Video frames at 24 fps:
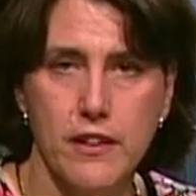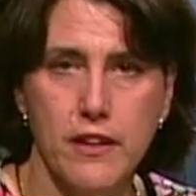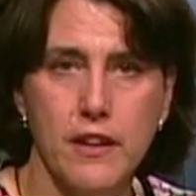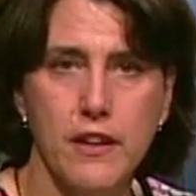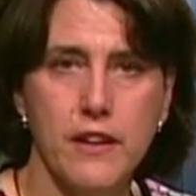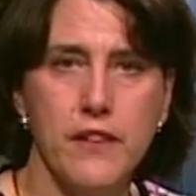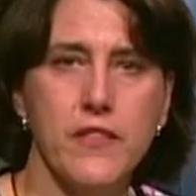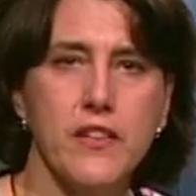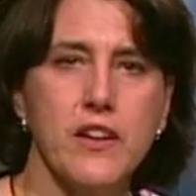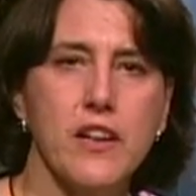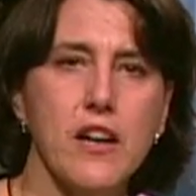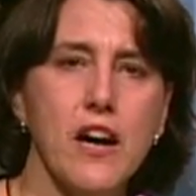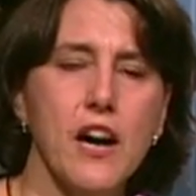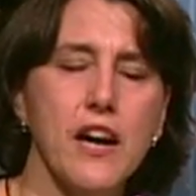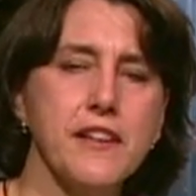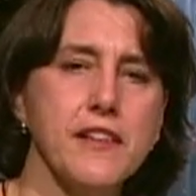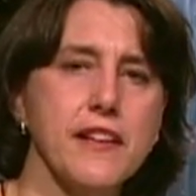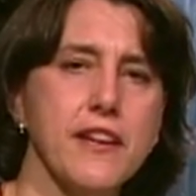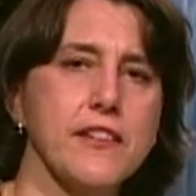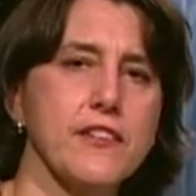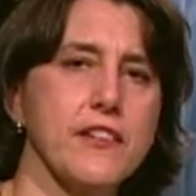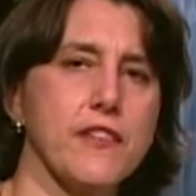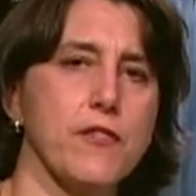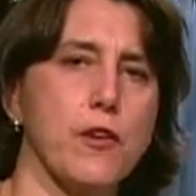in the
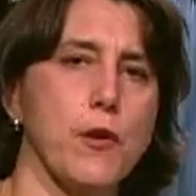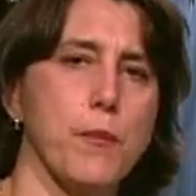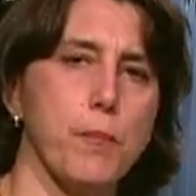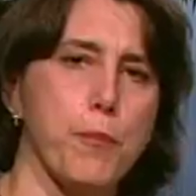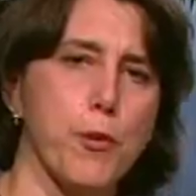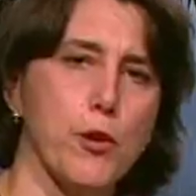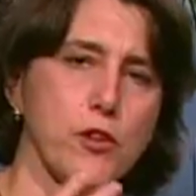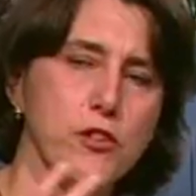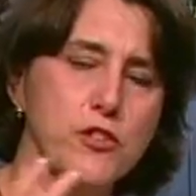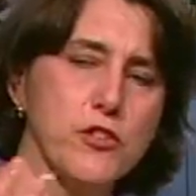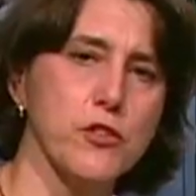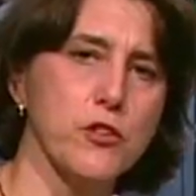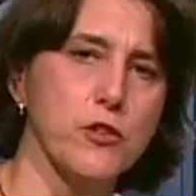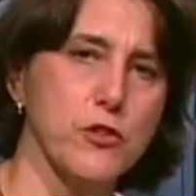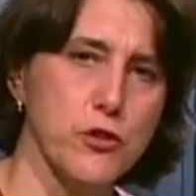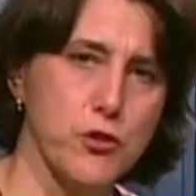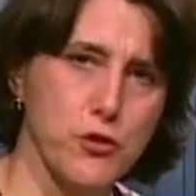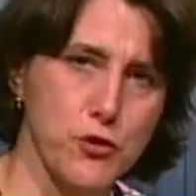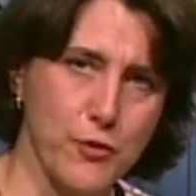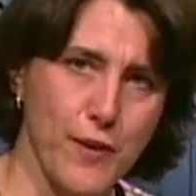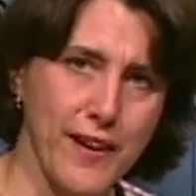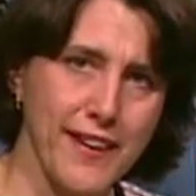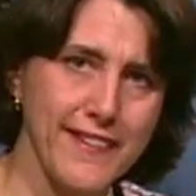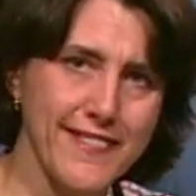context of our personal
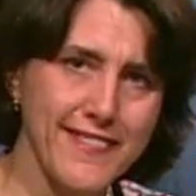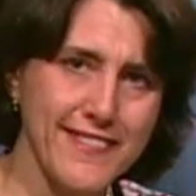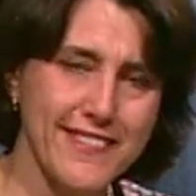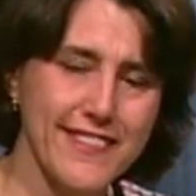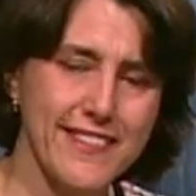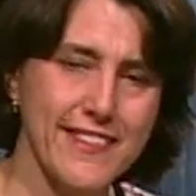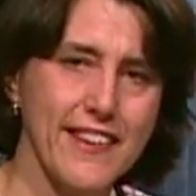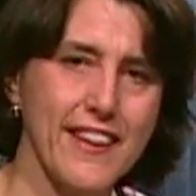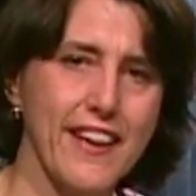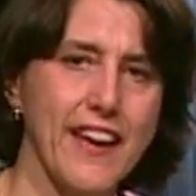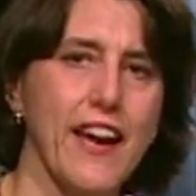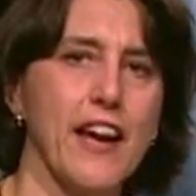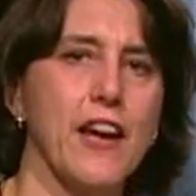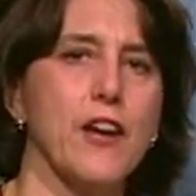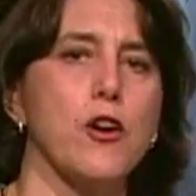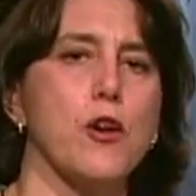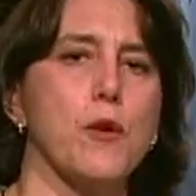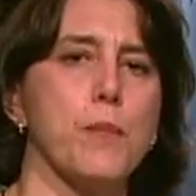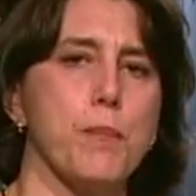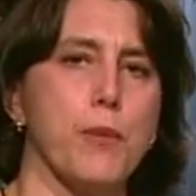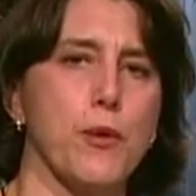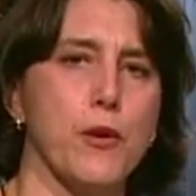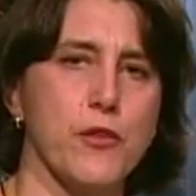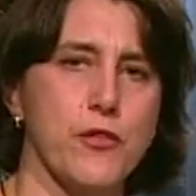strengths and our
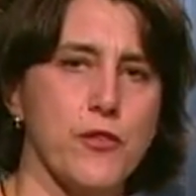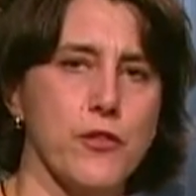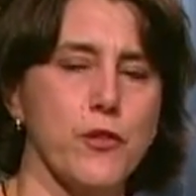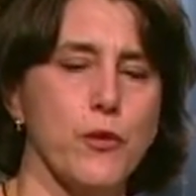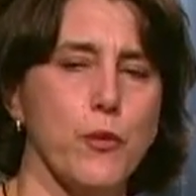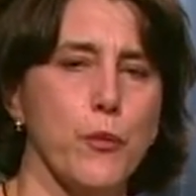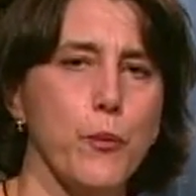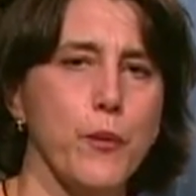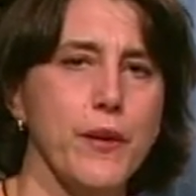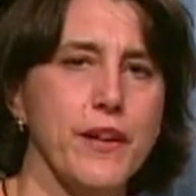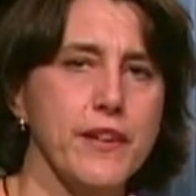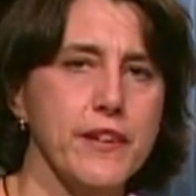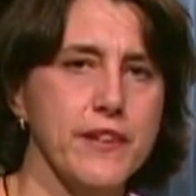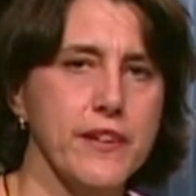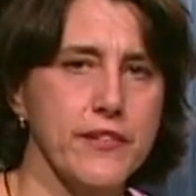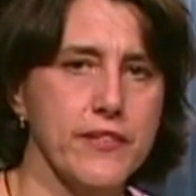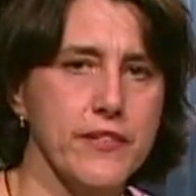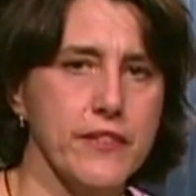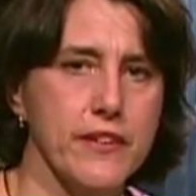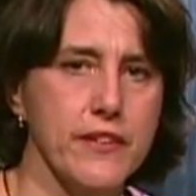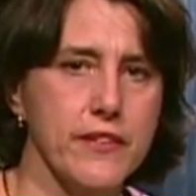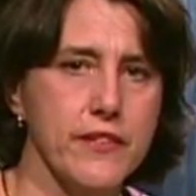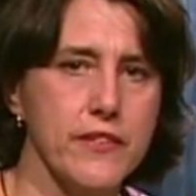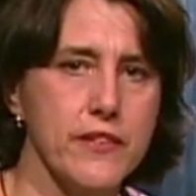personal
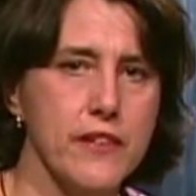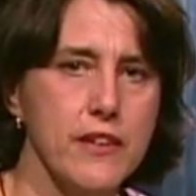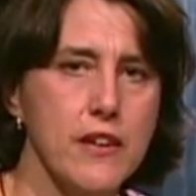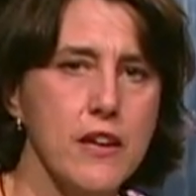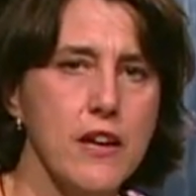weaknesses.